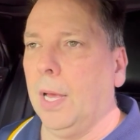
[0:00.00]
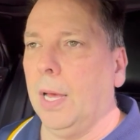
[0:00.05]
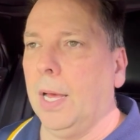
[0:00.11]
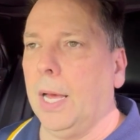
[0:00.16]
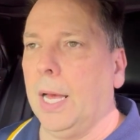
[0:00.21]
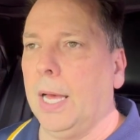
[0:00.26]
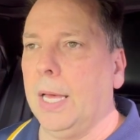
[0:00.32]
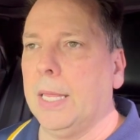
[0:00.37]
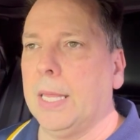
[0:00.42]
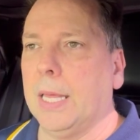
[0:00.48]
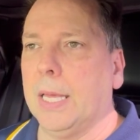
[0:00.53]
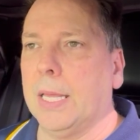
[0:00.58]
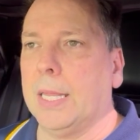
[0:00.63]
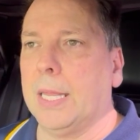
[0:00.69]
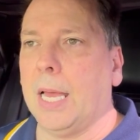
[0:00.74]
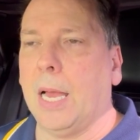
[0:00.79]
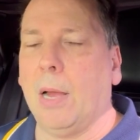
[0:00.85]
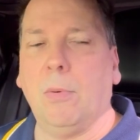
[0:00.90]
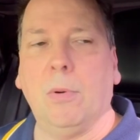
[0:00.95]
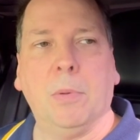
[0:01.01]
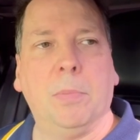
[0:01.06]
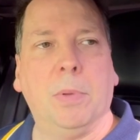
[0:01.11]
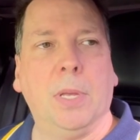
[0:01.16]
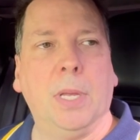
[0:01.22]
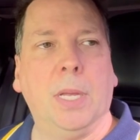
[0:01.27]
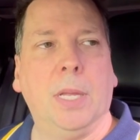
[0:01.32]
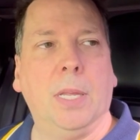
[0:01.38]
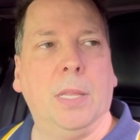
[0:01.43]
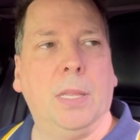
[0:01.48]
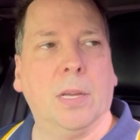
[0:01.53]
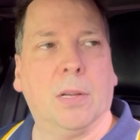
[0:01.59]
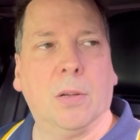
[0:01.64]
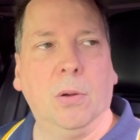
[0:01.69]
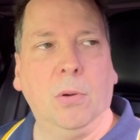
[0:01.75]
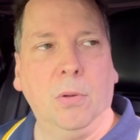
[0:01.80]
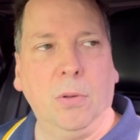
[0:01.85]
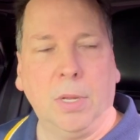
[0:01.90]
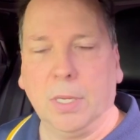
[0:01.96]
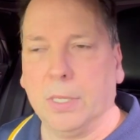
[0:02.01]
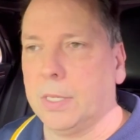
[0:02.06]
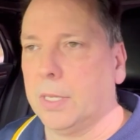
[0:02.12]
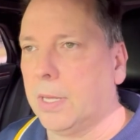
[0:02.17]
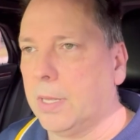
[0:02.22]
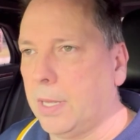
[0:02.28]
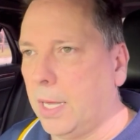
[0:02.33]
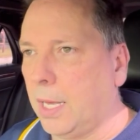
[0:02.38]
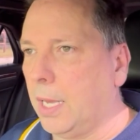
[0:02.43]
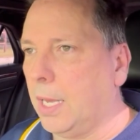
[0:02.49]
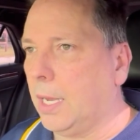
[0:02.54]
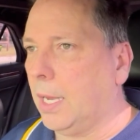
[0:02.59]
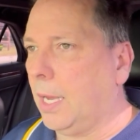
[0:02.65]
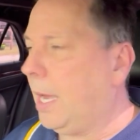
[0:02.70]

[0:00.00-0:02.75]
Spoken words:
I think that would be the coolest thing